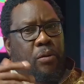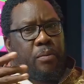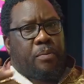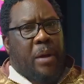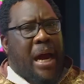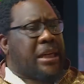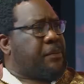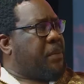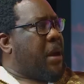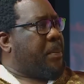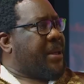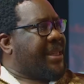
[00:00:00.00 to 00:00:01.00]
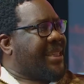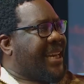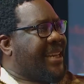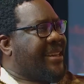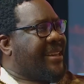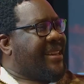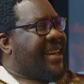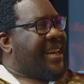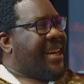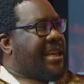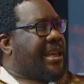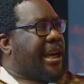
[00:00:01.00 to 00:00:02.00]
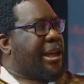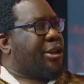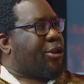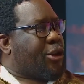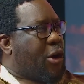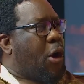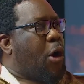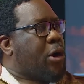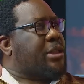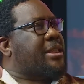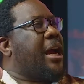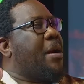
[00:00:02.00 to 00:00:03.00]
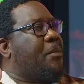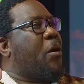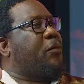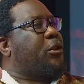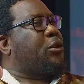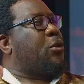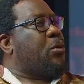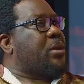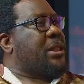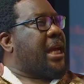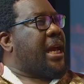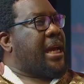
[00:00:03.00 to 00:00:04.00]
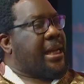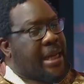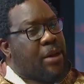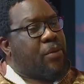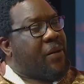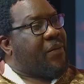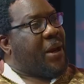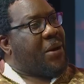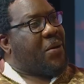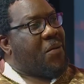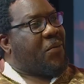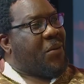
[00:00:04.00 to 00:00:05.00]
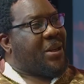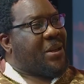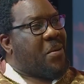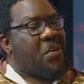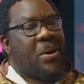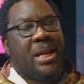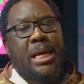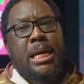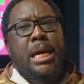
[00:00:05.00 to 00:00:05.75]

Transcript: hush puppies and green cross type of shoes that were very comfortable.